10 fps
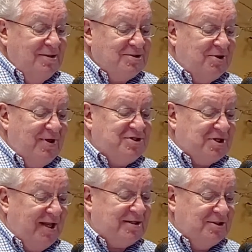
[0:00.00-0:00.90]
So they
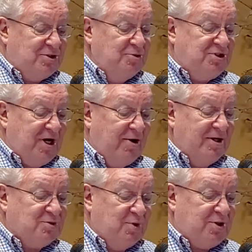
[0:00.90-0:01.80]
selected two
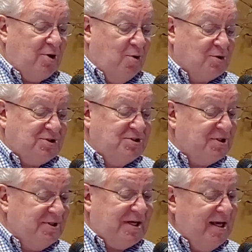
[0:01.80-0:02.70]
chariots with their horses,
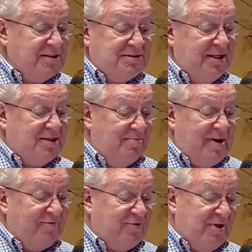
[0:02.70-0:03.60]
and the king sent them
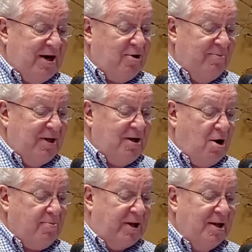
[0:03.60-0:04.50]
after the Aramean
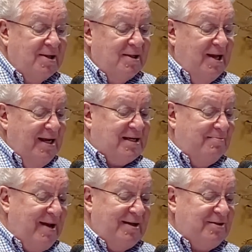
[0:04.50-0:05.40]
army. He
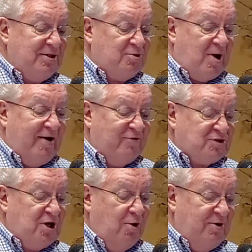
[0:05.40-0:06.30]
commanded the
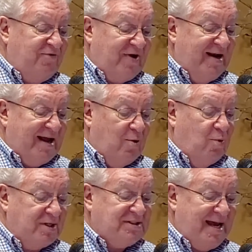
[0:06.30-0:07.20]
drivers, "Go and find out
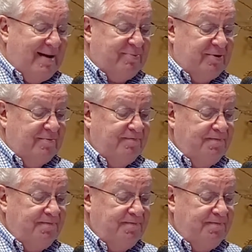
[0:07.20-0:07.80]
what has happened."